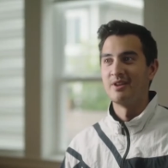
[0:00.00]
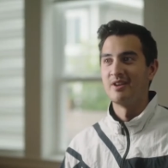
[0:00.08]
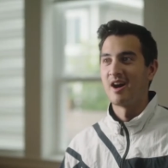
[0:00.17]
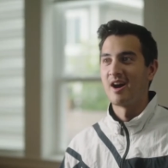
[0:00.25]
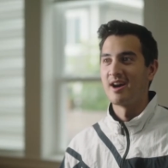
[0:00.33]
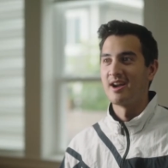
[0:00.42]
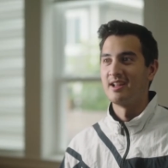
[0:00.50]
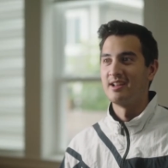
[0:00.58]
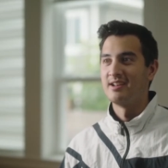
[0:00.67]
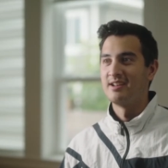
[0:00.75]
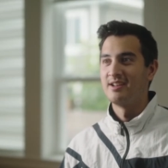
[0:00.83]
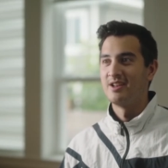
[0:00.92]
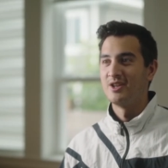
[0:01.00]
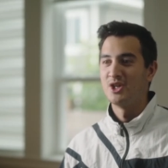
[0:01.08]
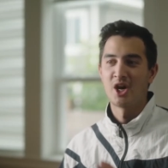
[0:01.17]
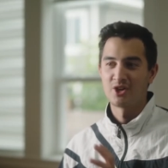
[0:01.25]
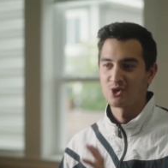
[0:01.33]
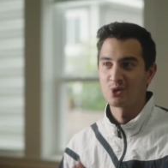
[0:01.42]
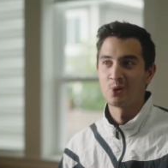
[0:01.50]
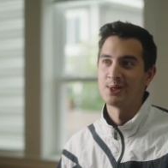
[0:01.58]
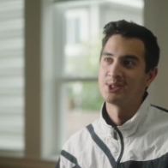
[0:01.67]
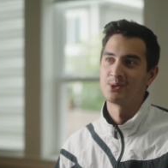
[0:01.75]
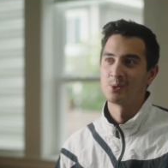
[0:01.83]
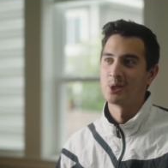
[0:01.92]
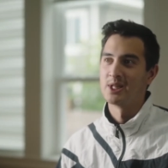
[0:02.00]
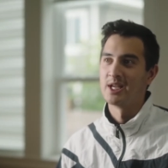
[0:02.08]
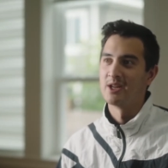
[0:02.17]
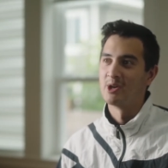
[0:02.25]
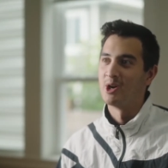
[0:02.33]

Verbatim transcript: not not trustworthy at